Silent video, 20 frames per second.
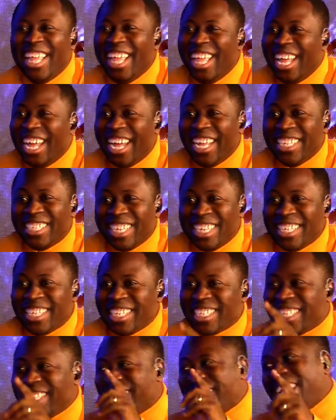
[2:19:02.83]
I said,
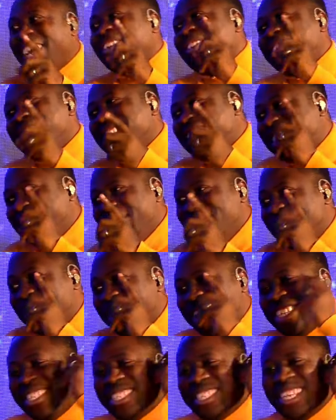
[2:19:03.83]
this is how this thing
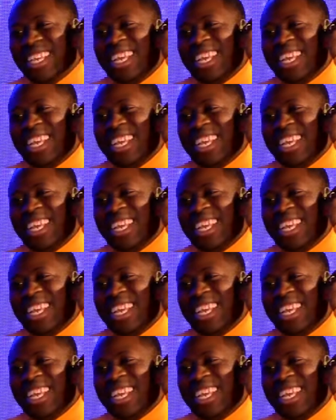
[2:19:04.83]
works.